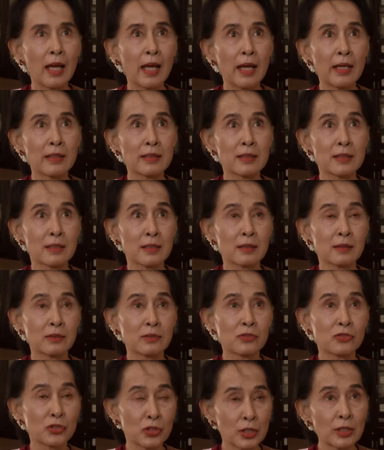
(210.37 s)
And
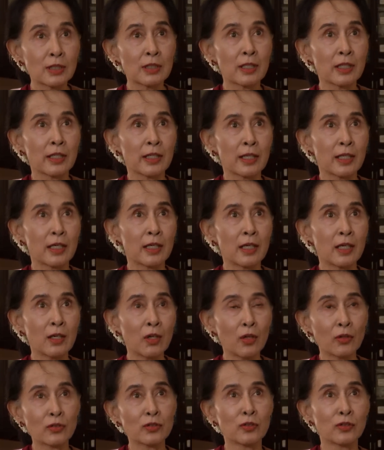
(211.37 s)
certainly a
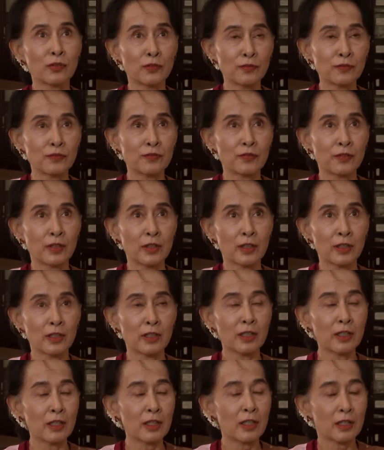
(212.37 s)
lot of
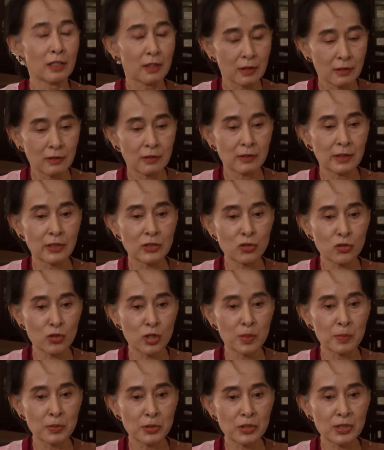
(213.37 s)

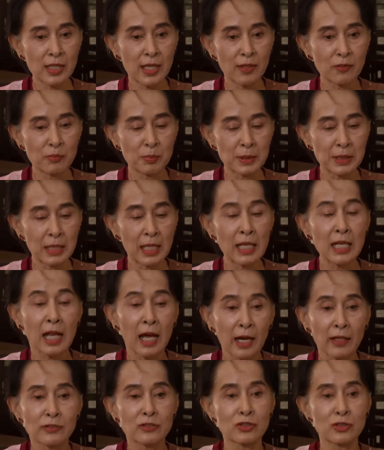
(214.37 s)
extremists have been
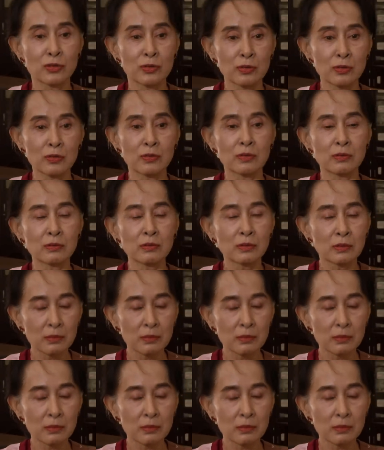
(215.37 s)
allowed to